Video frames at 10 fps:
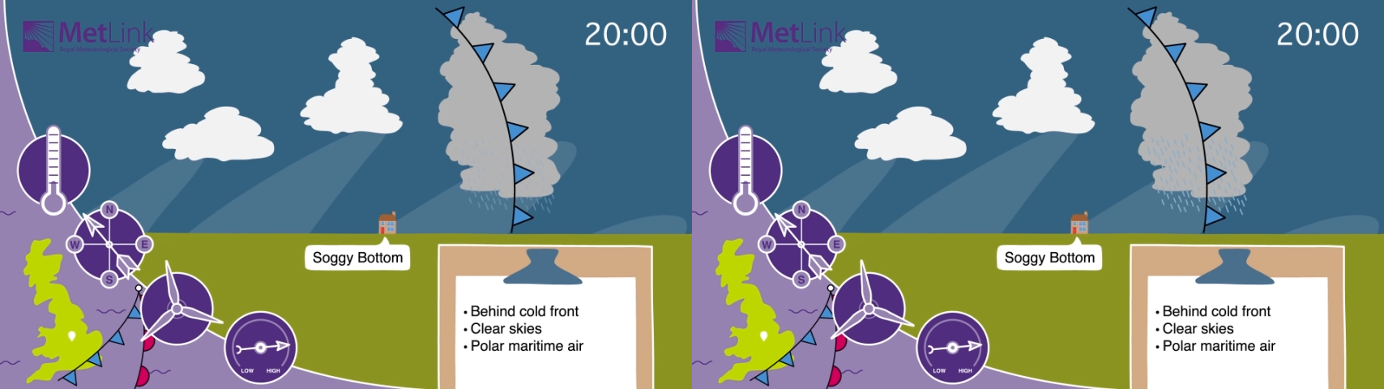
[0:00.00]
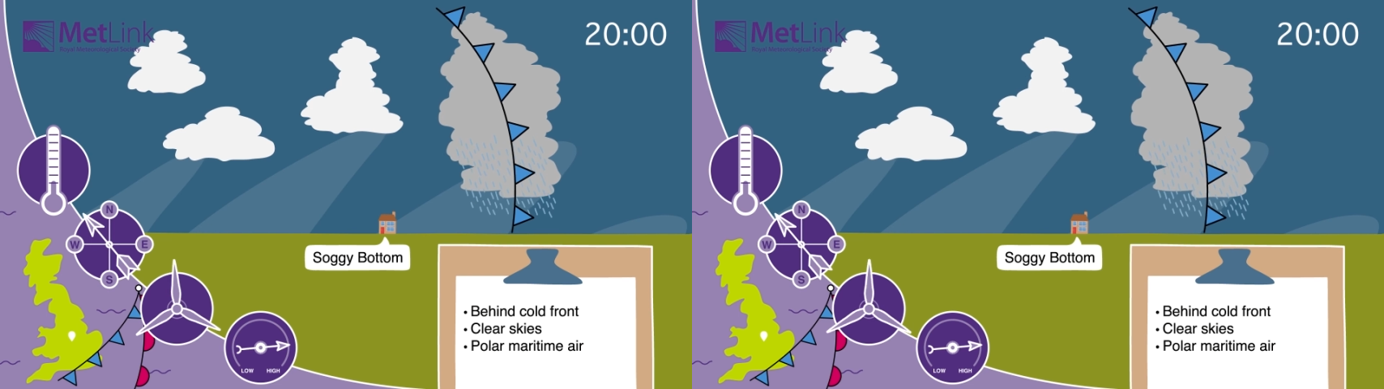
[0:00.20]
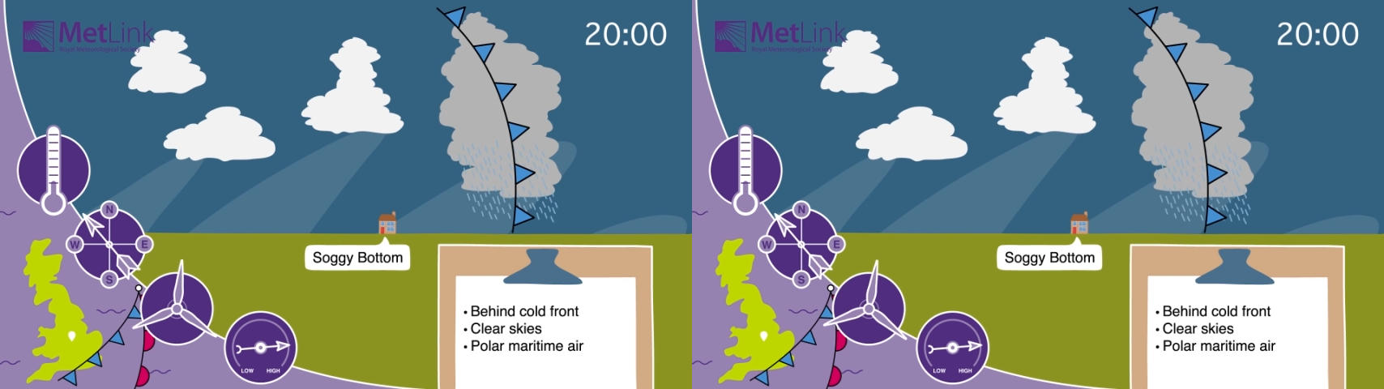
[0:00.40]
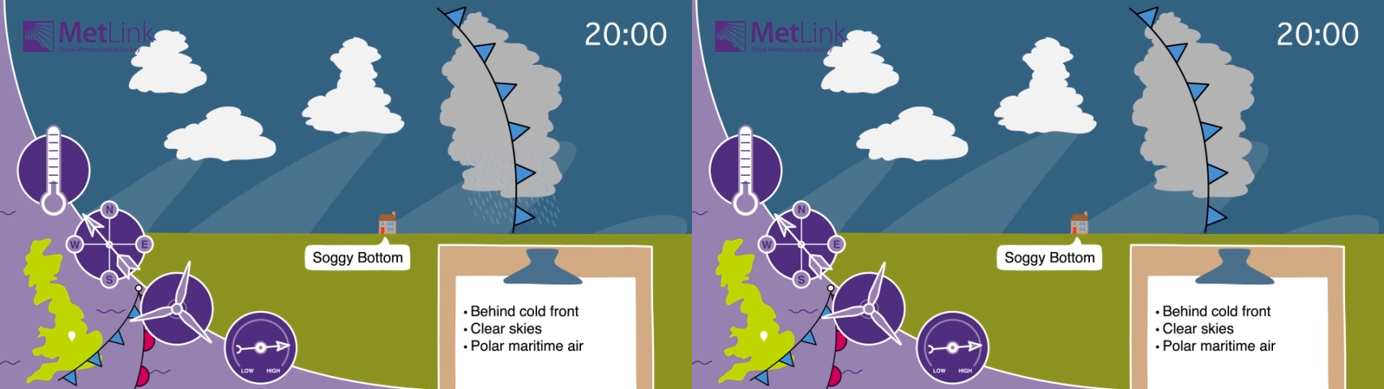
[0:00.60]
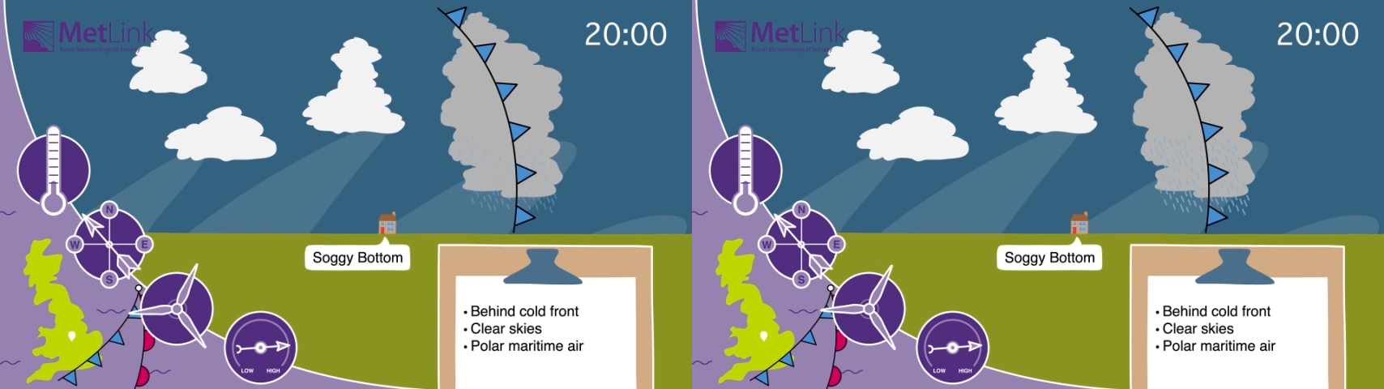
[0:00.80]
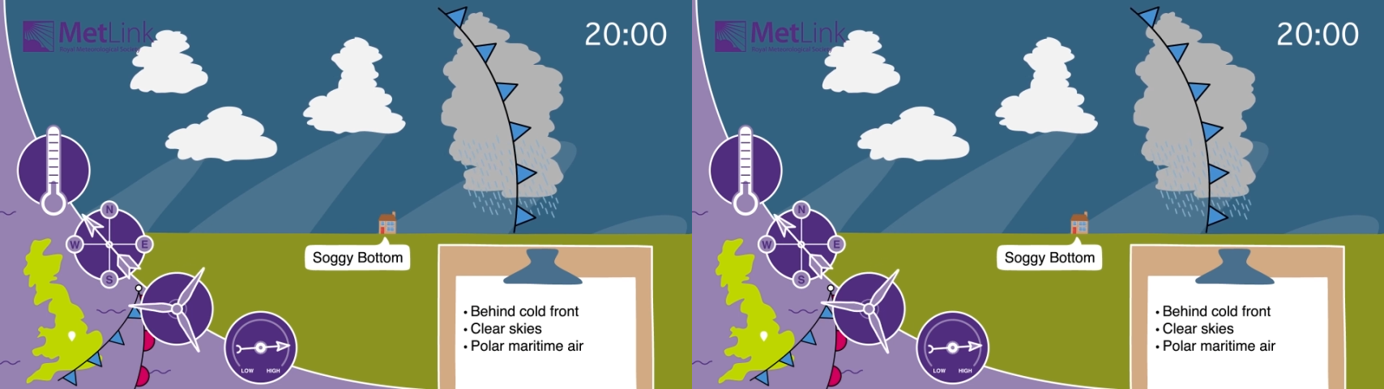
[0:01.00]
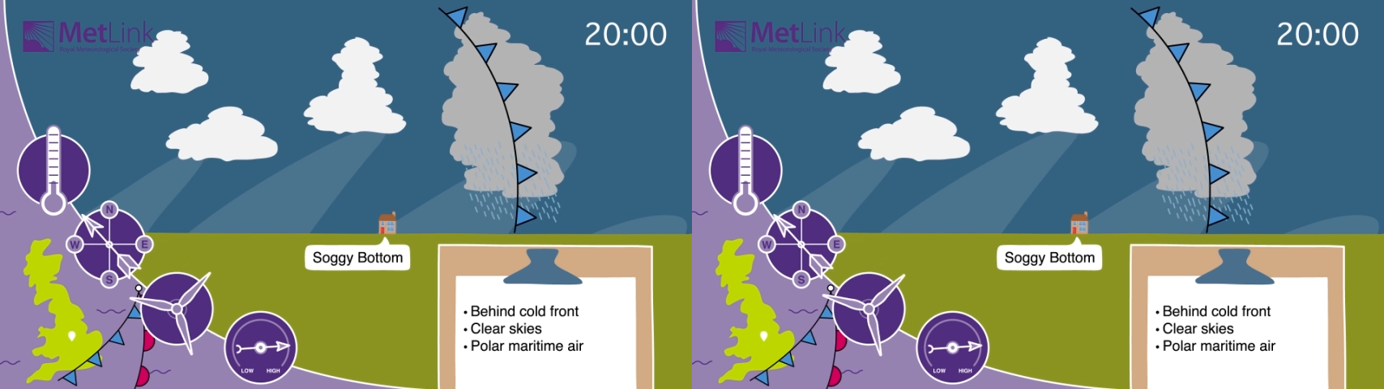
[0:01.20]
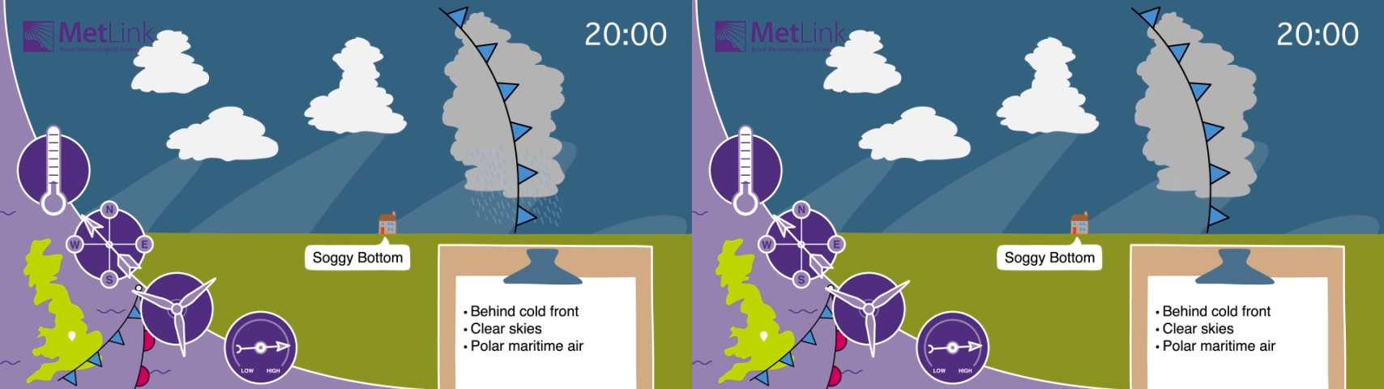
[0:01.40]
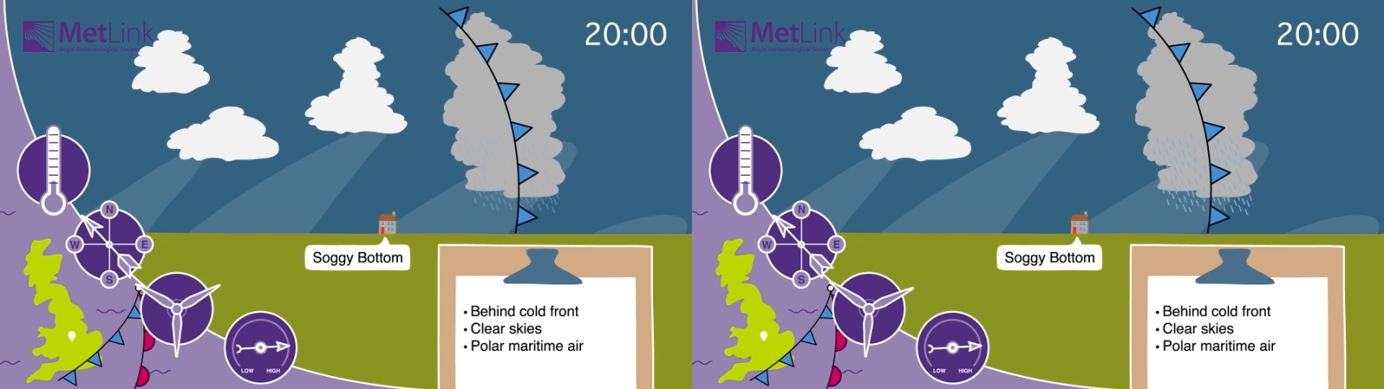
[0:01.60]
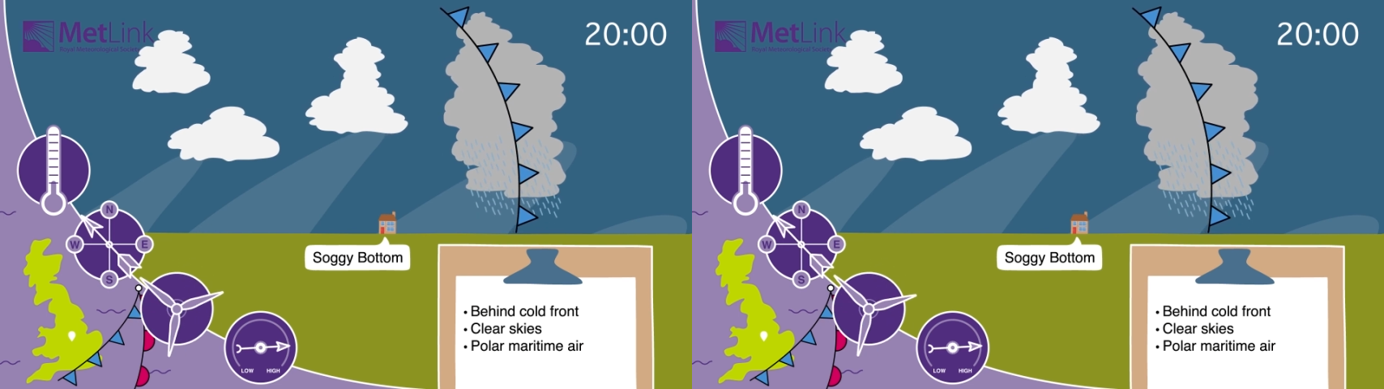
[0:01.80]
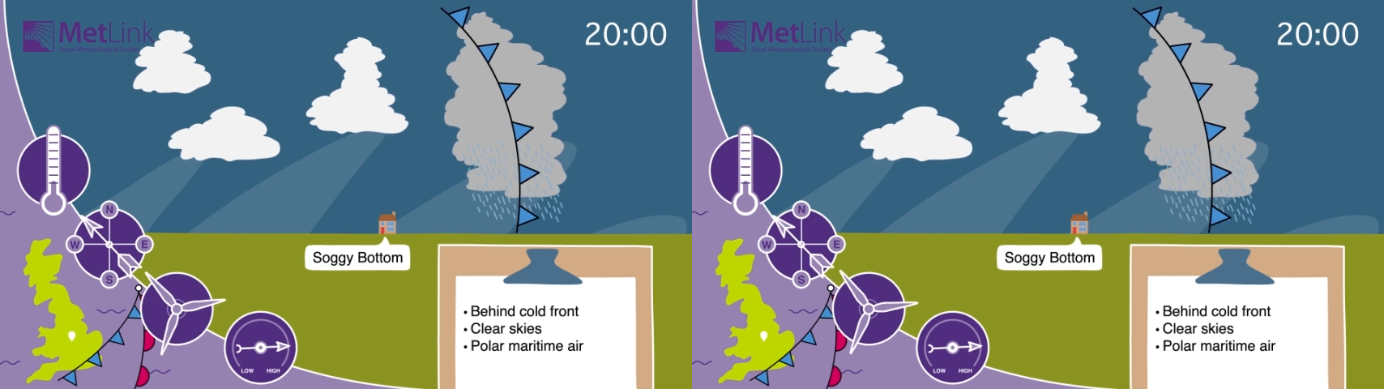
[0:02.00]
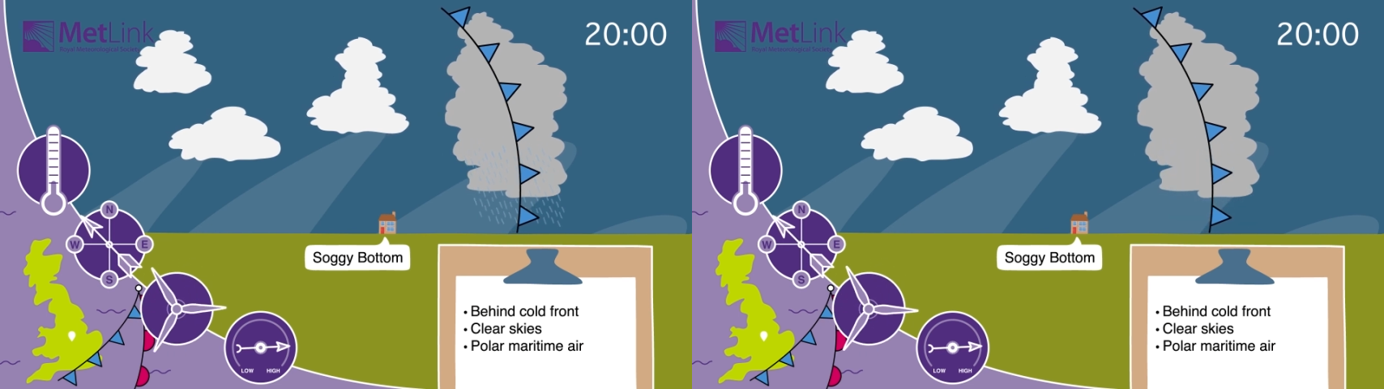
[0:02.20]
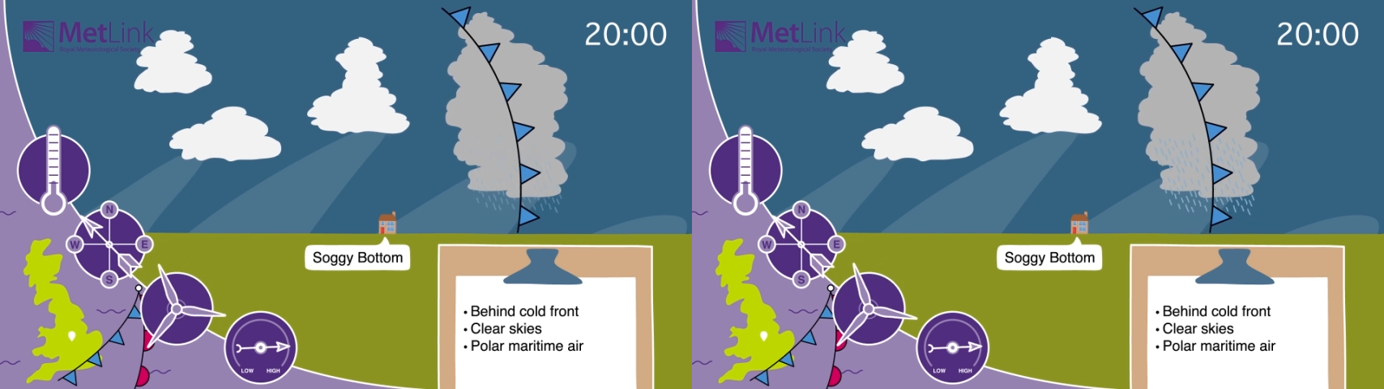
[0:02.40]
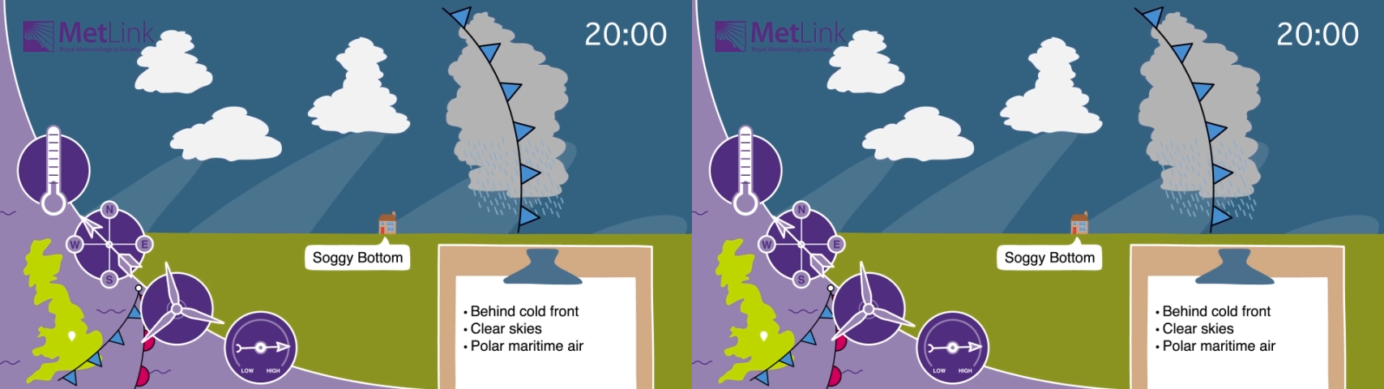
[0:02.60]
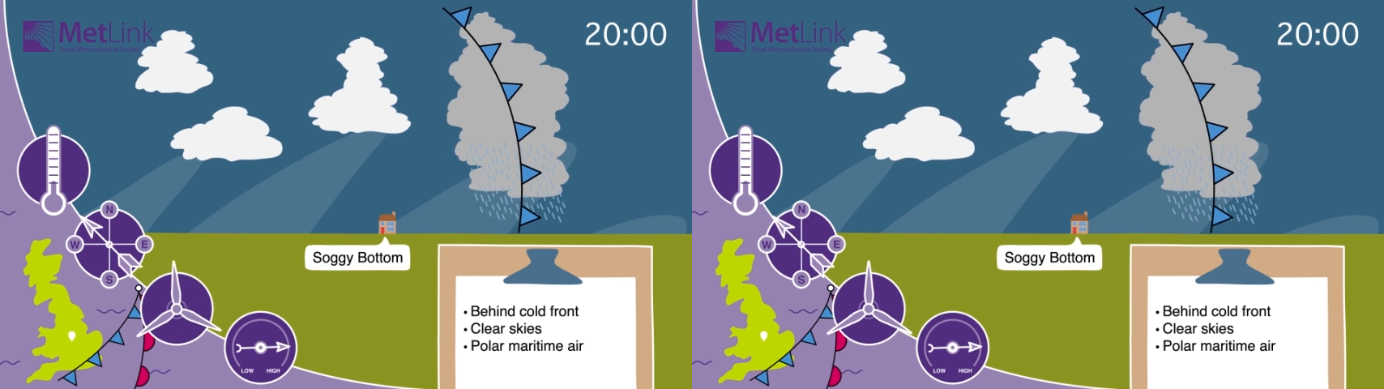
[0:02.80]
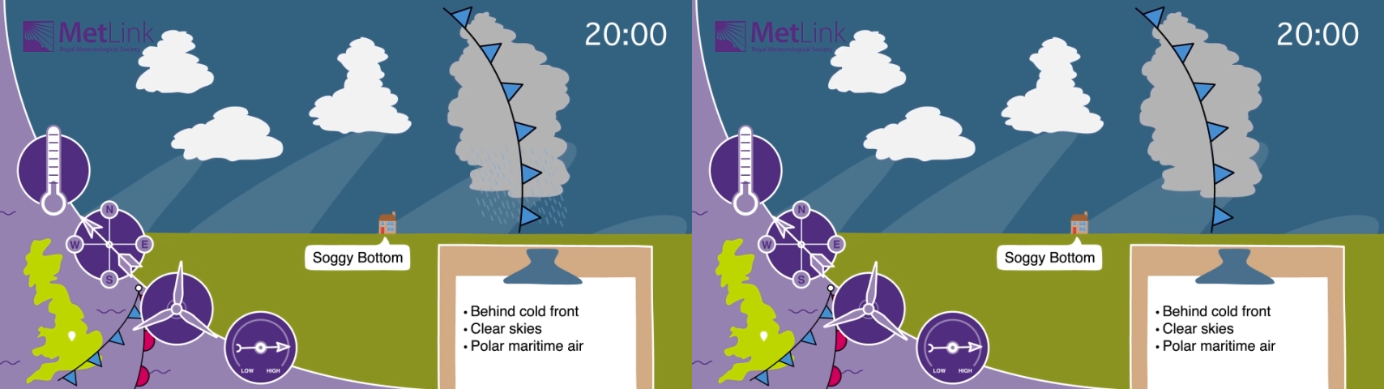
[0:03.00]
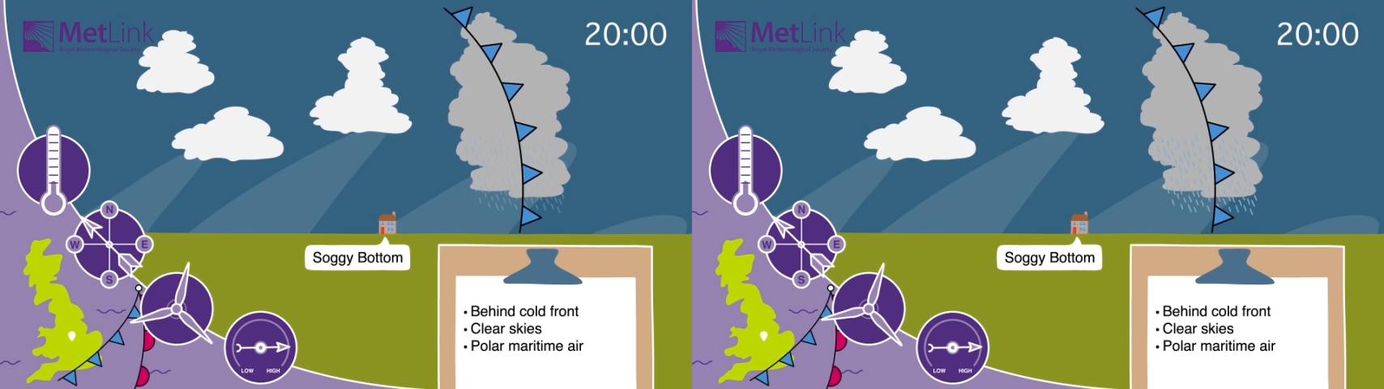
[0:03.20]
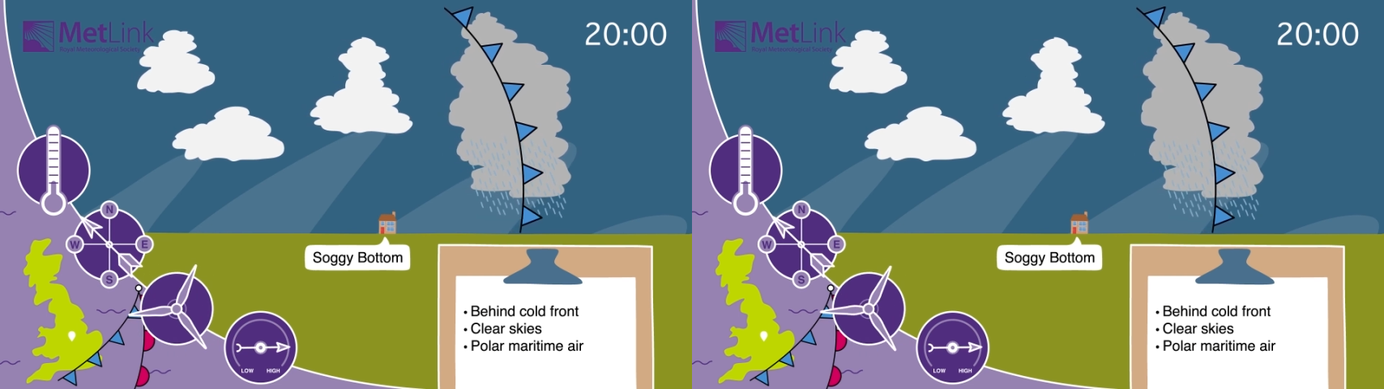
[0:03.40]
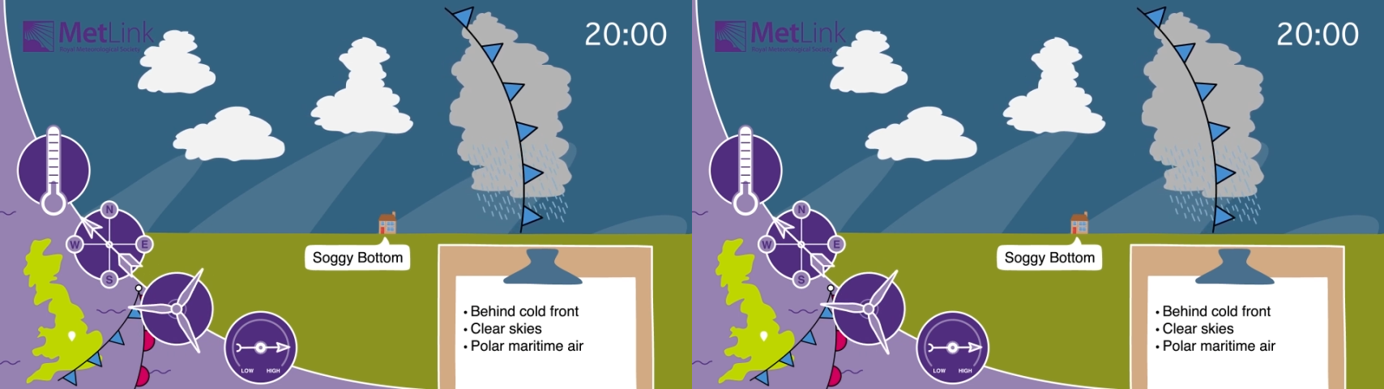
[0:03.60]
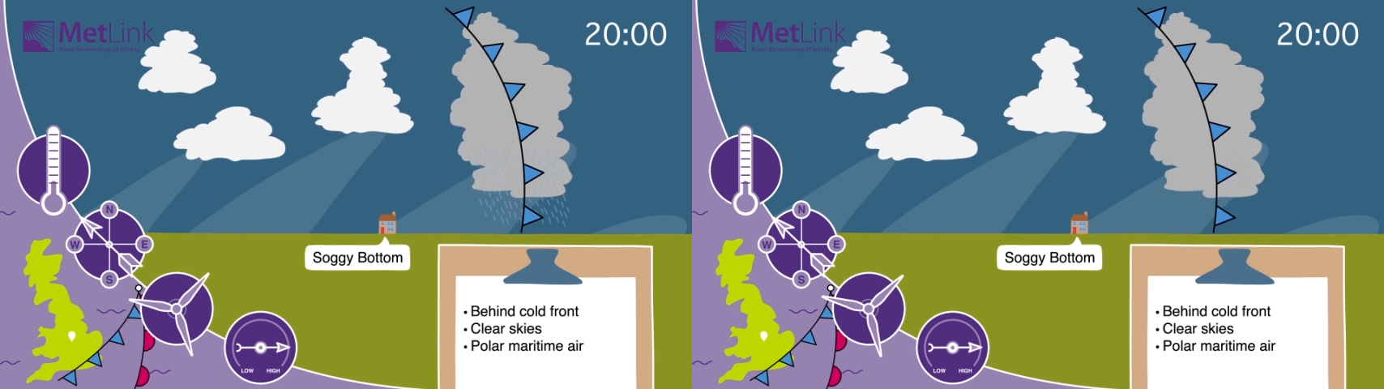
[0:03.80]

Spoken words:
No face is visible, so there are no lips to read.